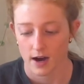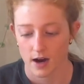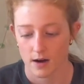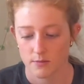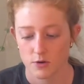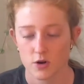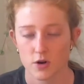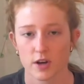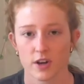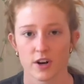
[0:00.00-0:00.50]

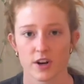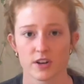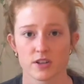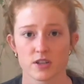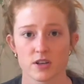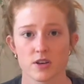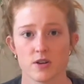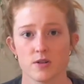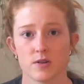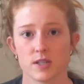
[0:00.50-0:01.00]
You can
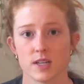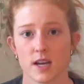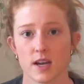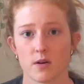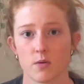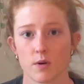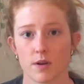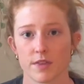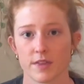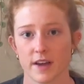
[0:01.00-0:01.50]
also use
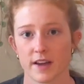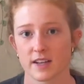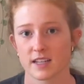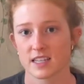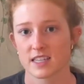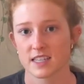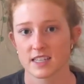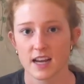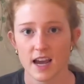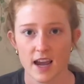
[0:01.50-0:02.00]
it with like
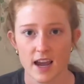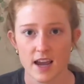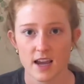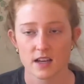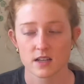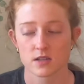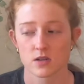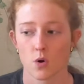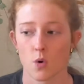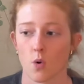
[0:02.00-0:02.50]

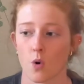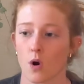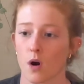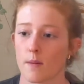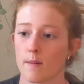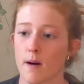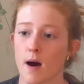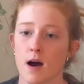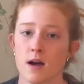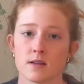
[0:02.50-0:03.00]
stakes or
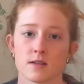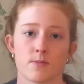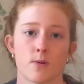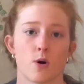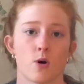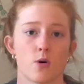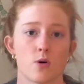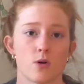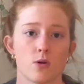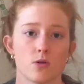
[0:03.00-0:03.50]
moss
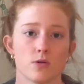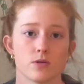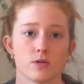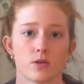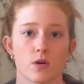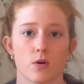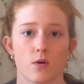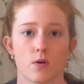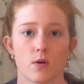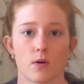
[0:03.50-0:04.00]
poles
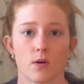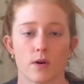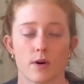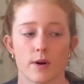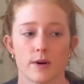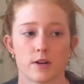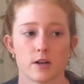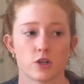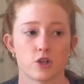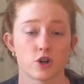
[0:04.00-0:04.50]

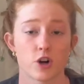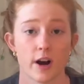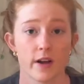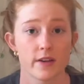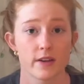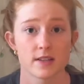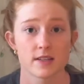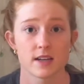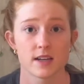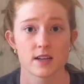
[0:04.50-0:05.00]
or
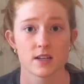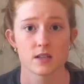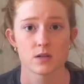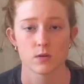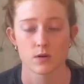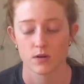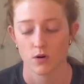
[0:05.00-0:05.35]
trellises with